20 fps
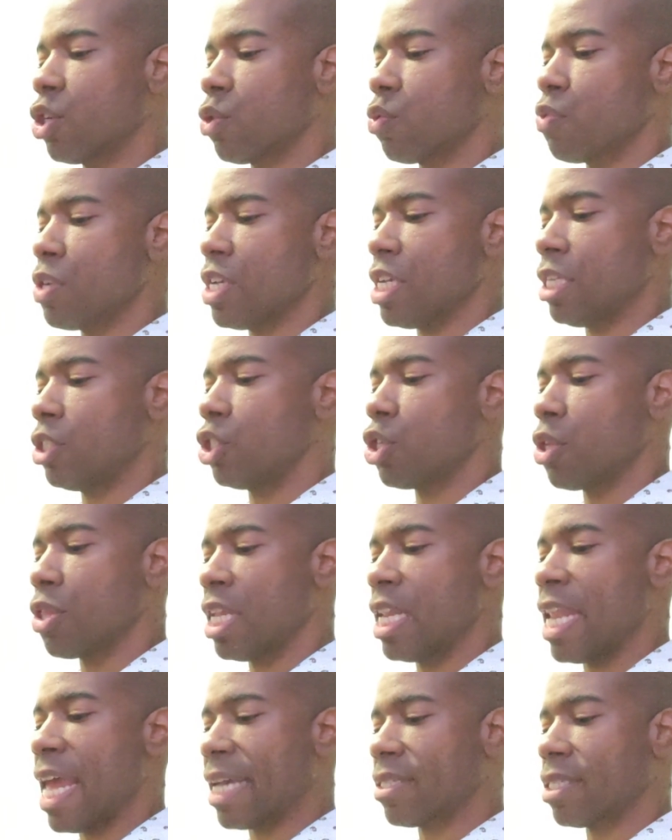to reach
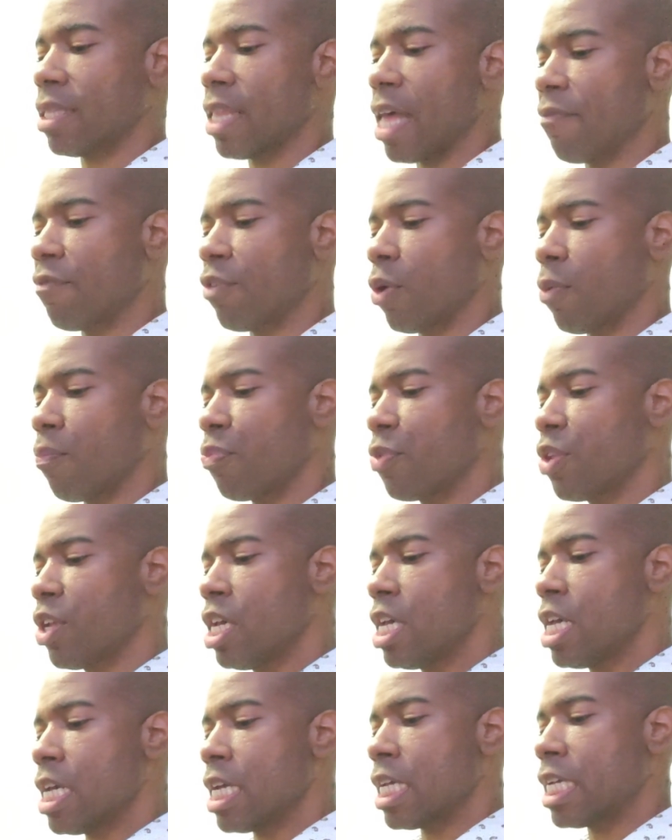the next level.
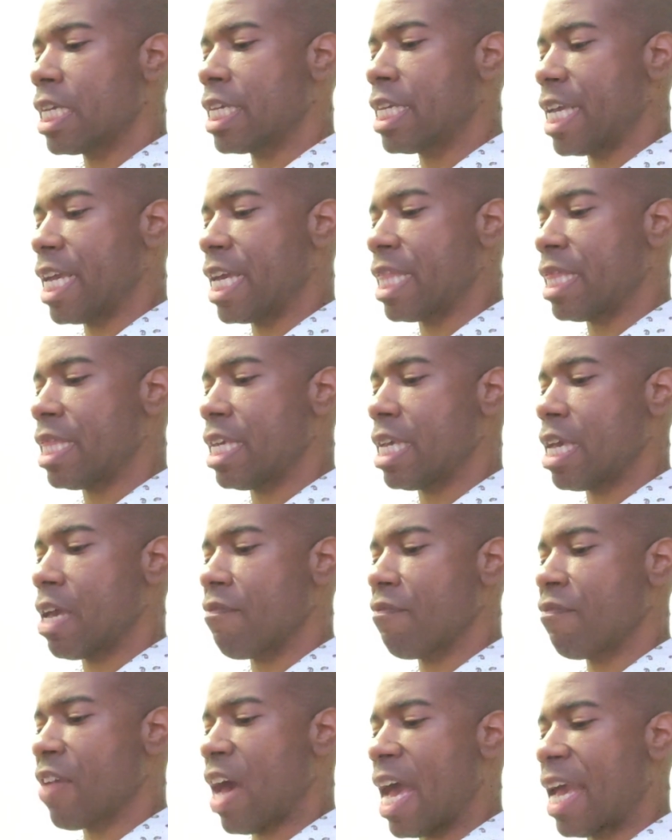Get the
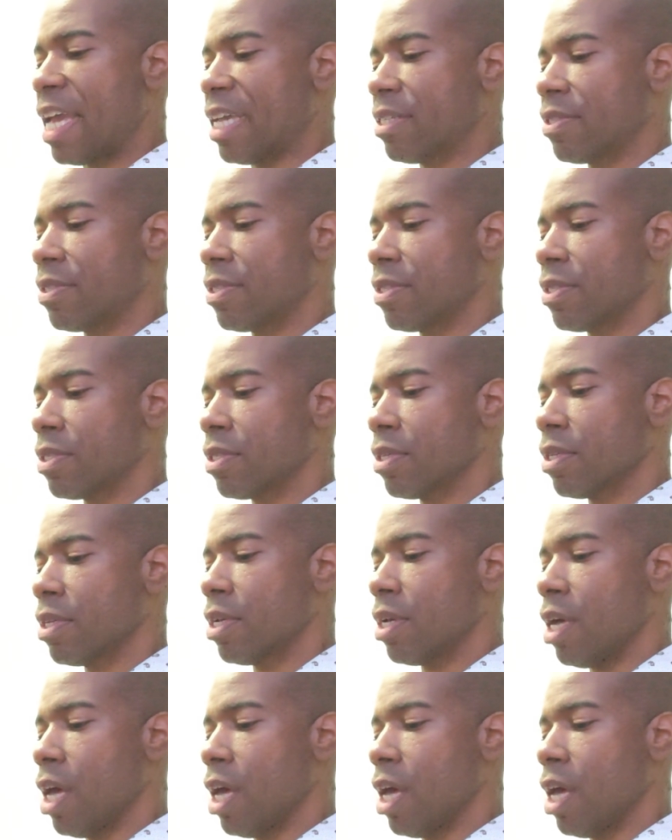advice